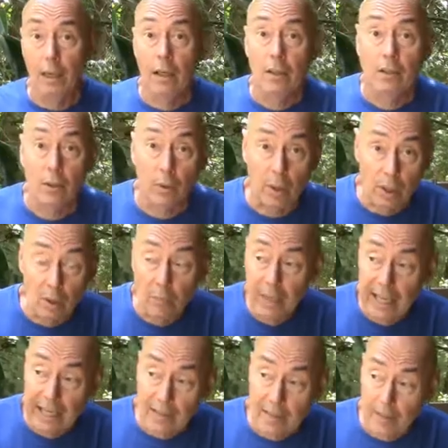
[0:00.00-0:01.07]
to
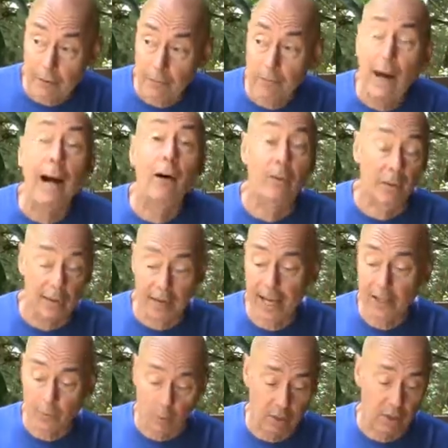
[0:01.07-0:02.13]
illuminate the fountain.
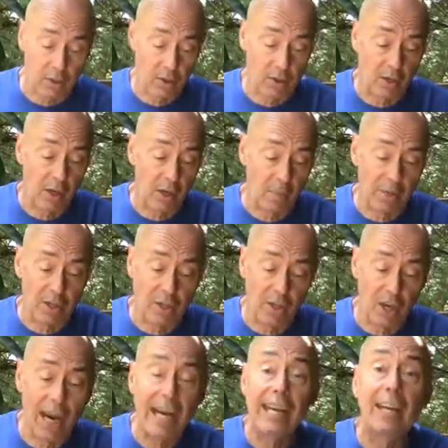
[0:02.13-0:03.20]
That's what this is going to be
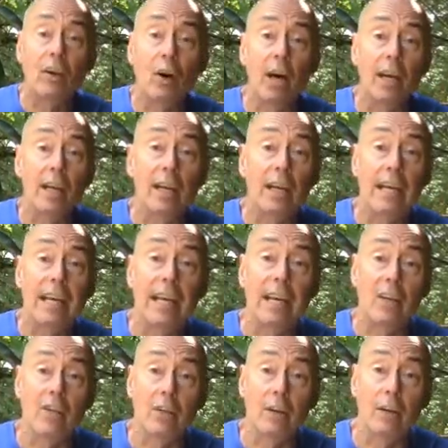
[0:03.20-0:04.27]
shining on,
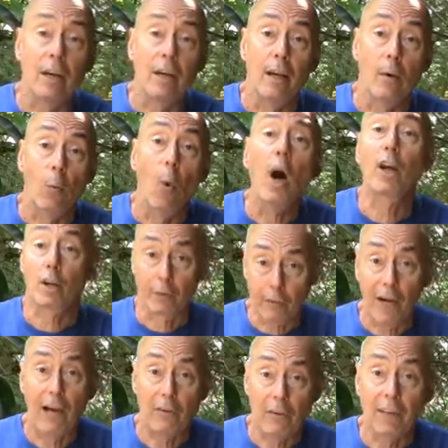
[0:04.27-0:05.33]
is a water
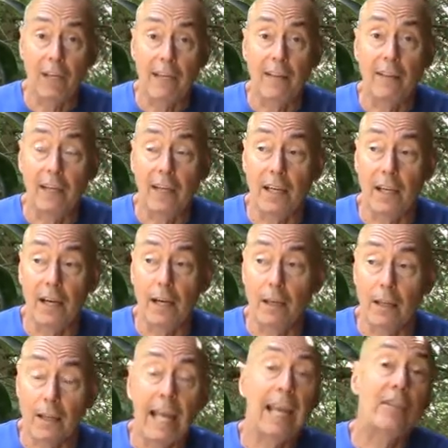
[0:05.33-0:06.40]
fountain in the
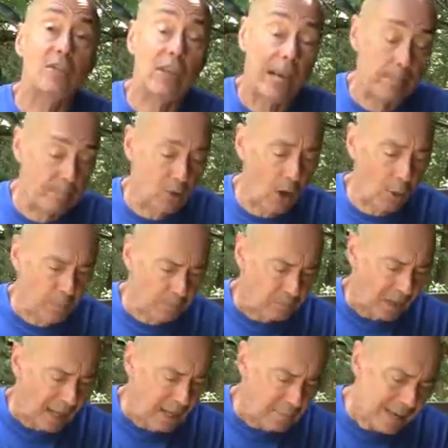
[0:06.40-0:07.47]
landscape. So,
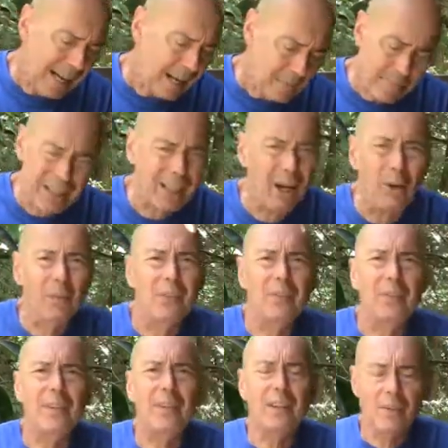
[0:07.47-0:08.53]
but
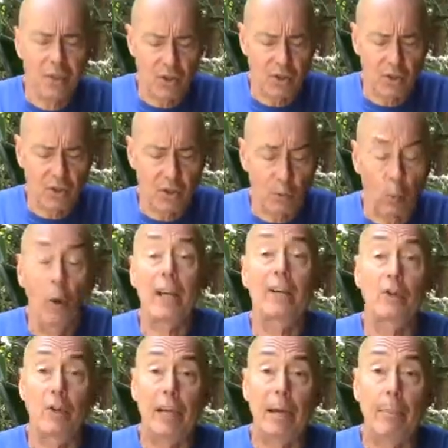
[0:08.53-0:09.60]
this is just one
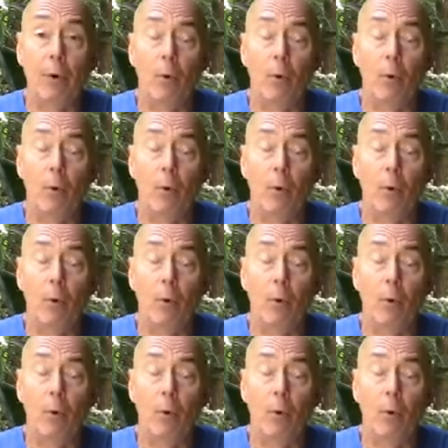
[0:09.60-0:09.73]
example.